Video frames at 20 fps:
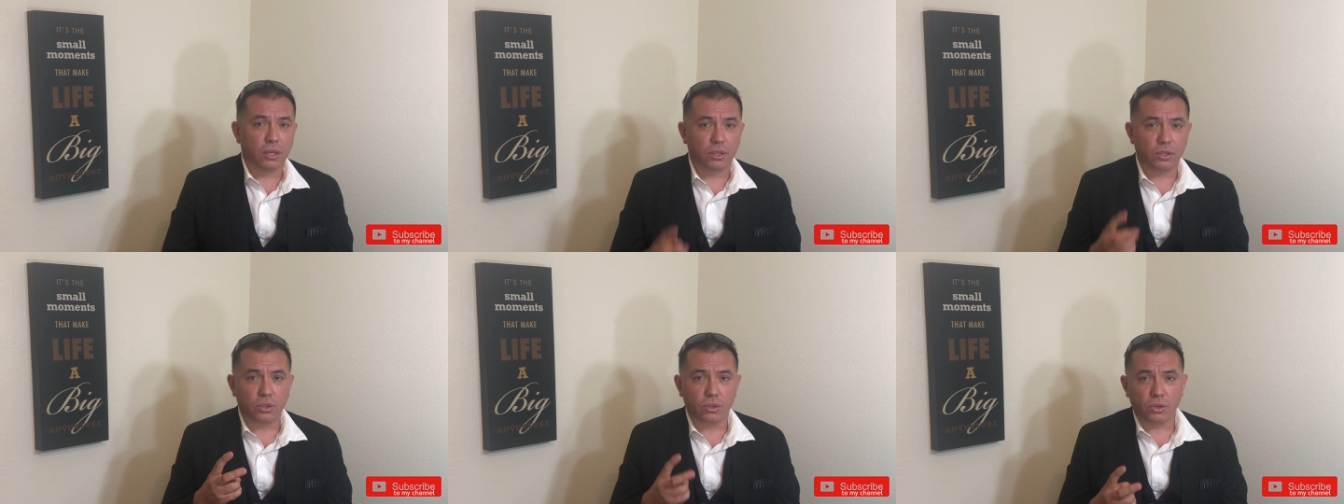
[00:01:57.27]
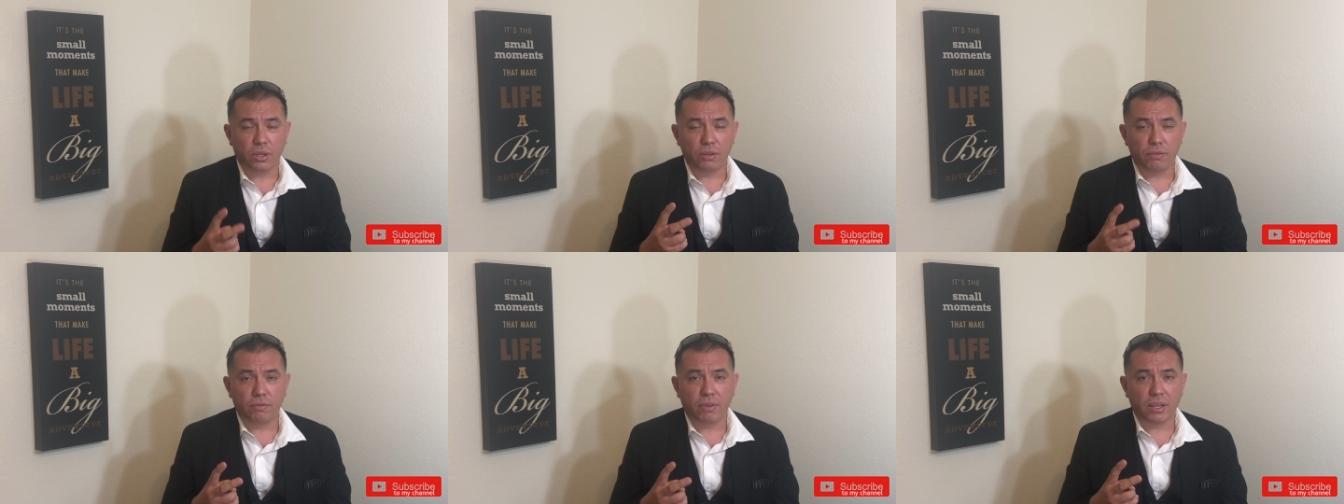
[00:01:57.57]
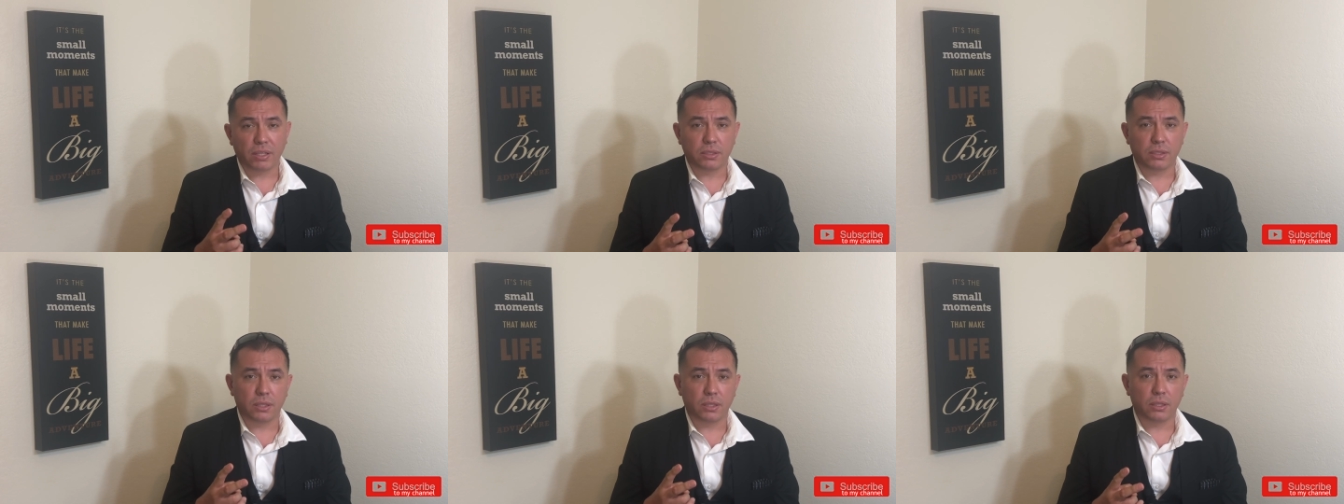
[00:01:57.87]

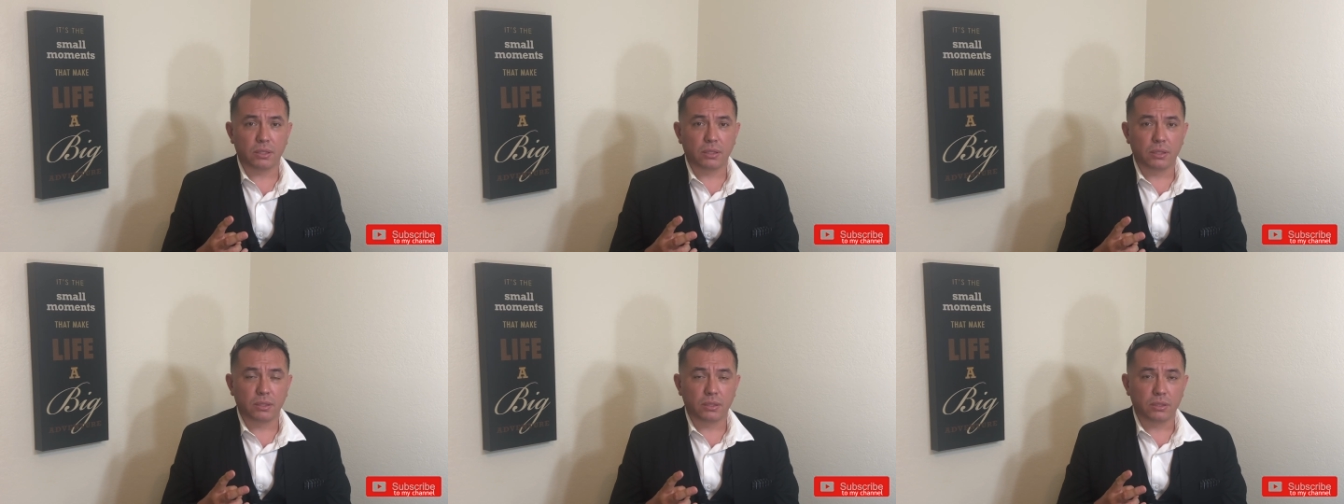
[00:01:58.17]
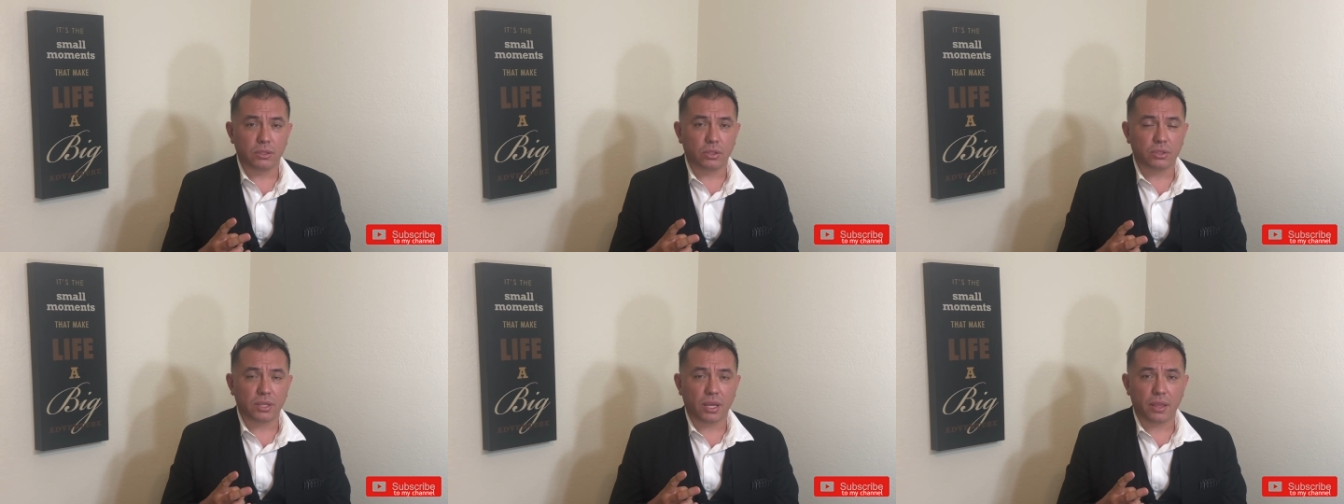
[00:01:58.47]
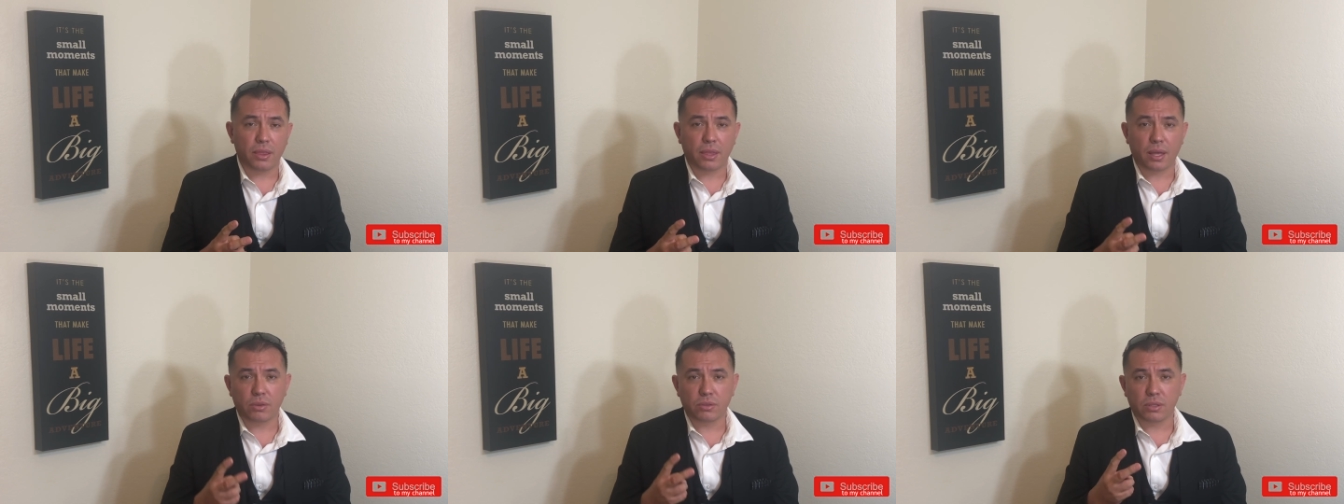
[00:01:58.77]
invested your
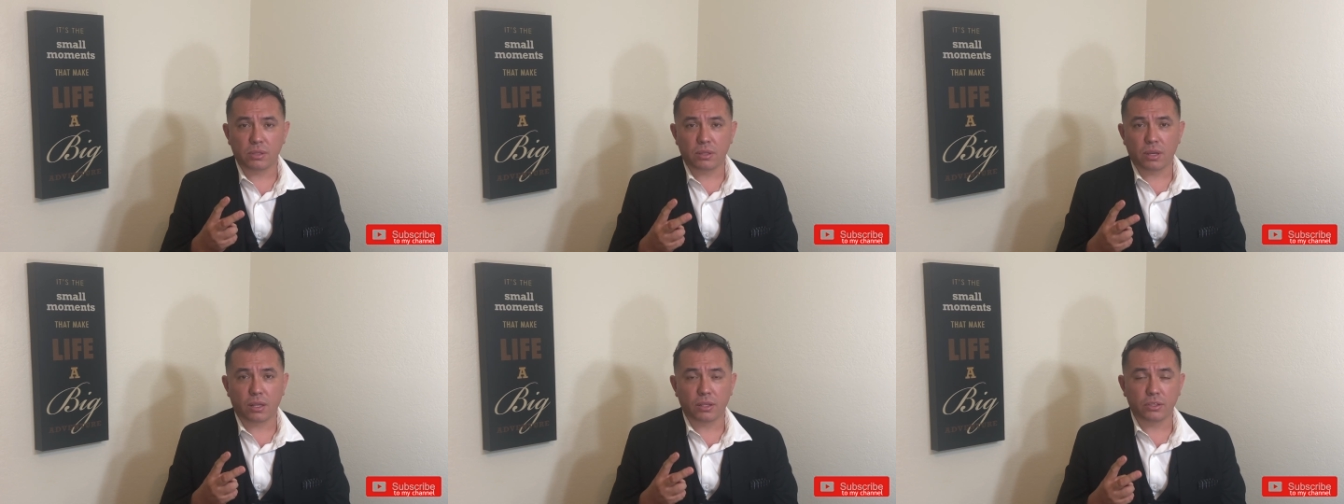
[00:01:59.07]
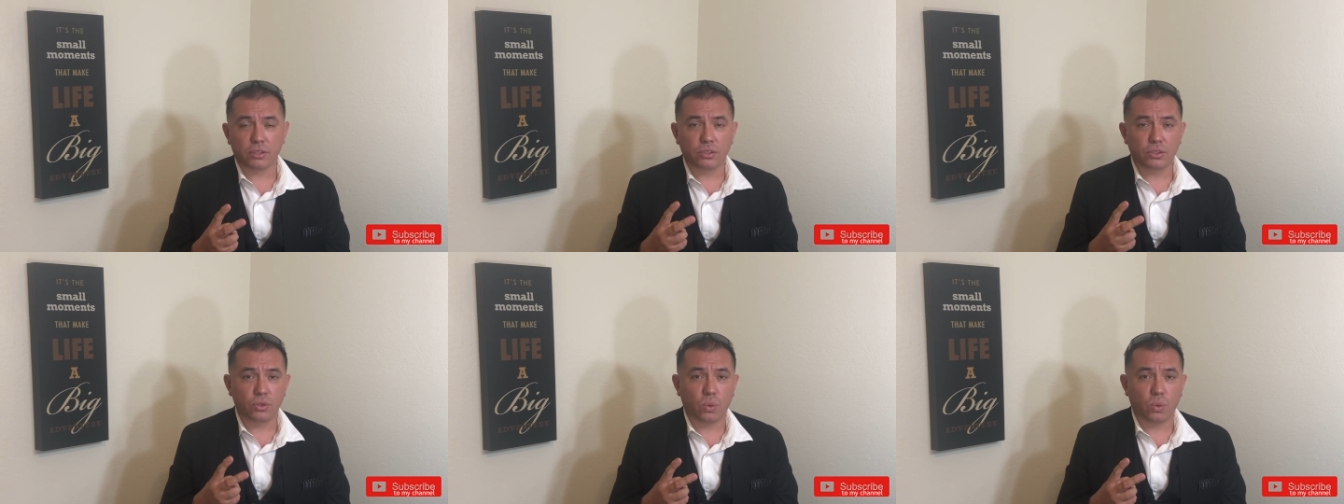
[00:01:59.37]
$10,000